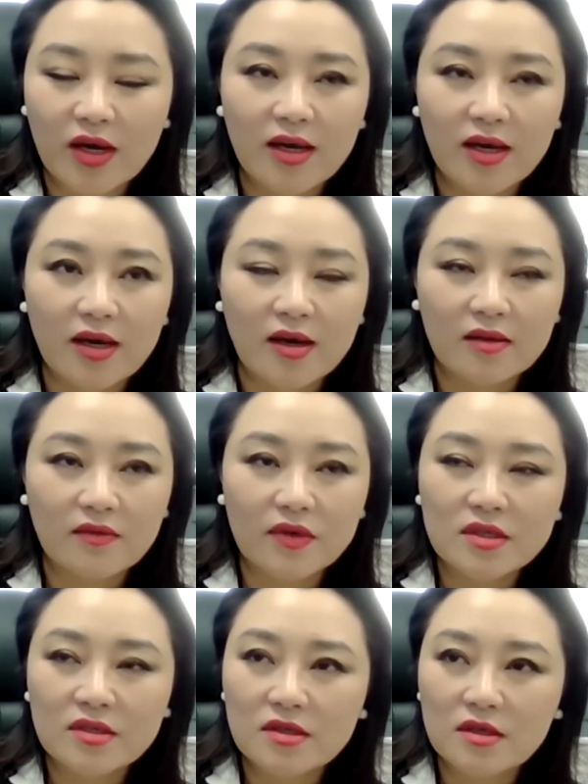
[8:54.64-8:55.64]
And we
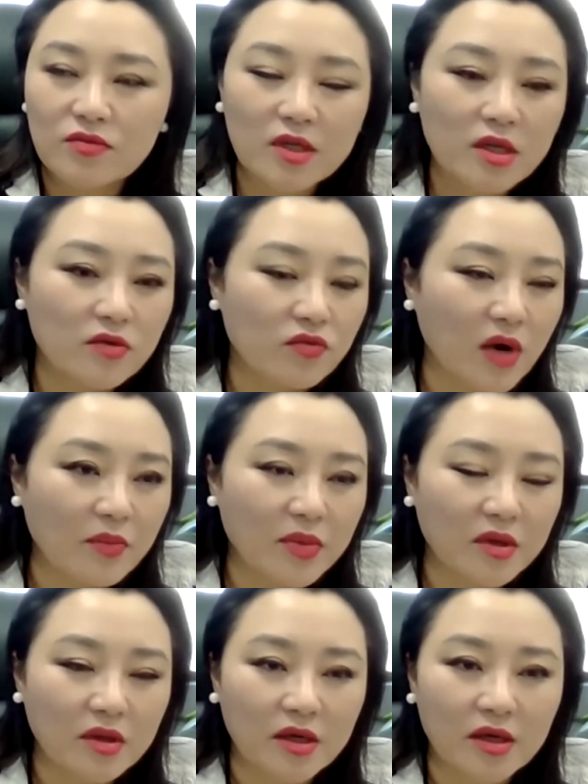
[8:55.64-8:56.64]
see really
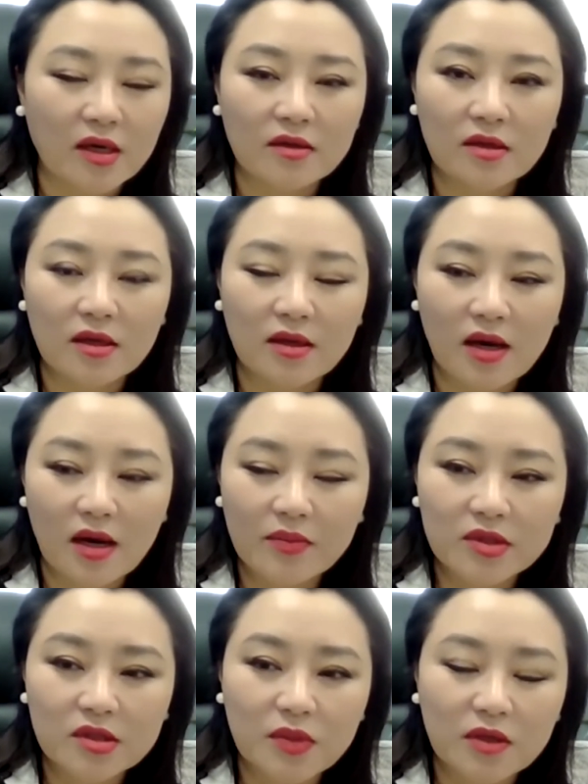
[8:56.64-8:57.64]
rapidly, it
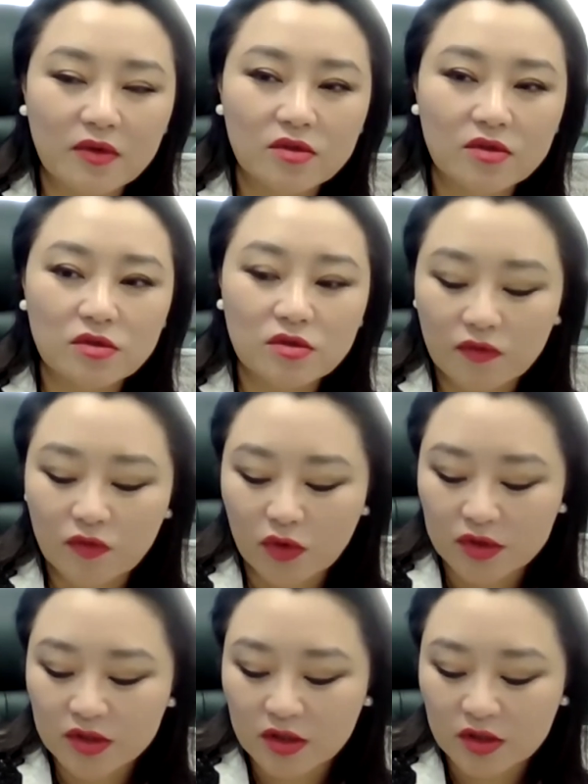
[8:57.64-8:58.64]
happens between 2 to 4
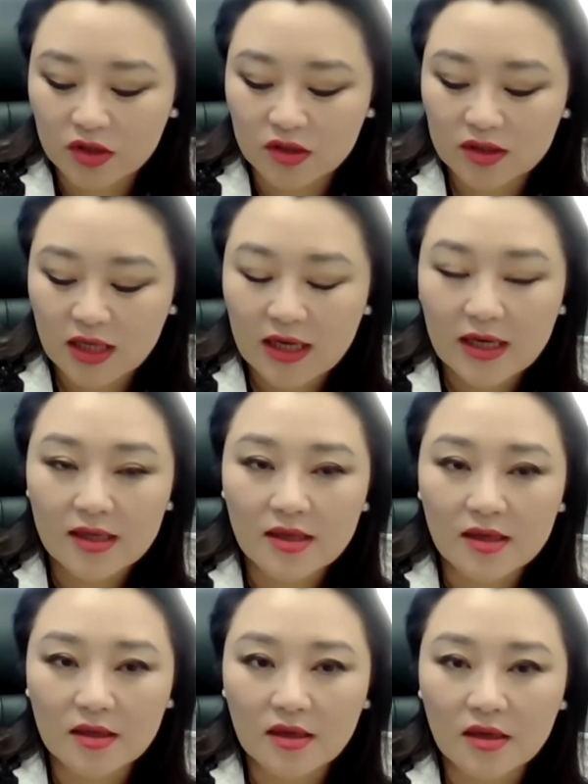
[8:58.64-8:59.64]
sessions,
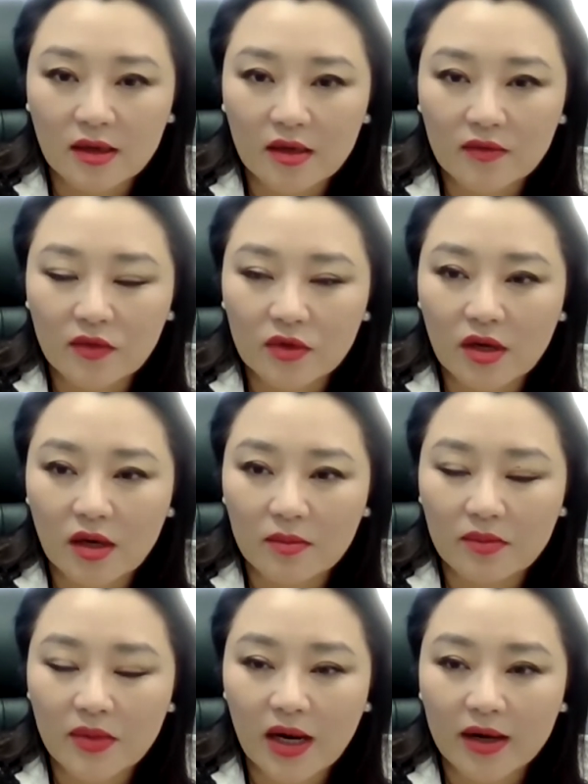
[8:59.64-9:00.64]
that the client would come
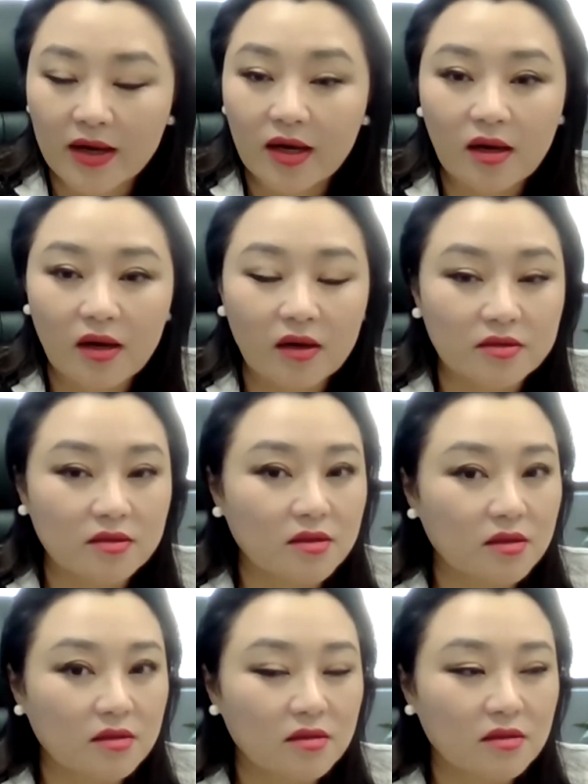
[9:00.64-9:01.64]
back as
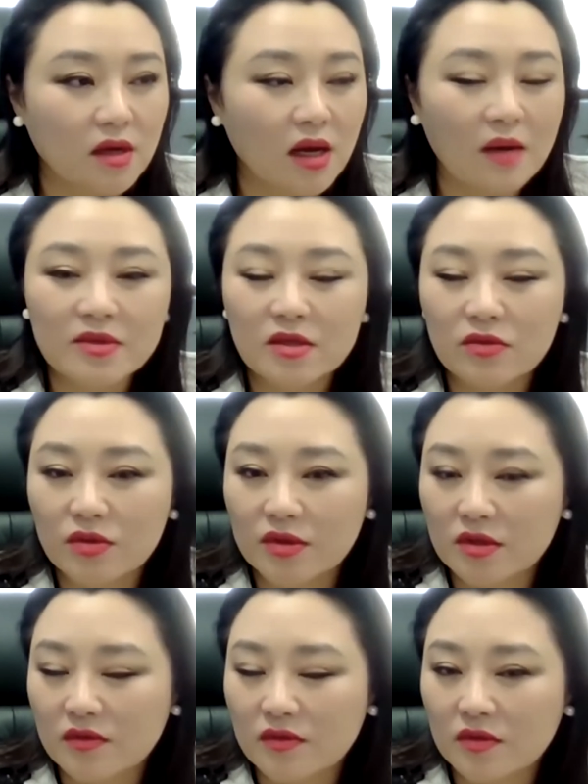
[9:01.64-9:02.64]
absolutely
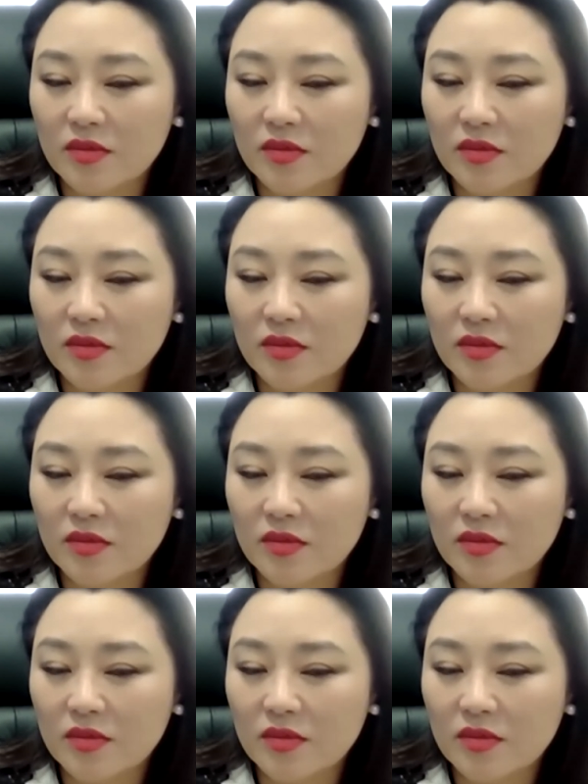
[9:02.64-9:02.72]
different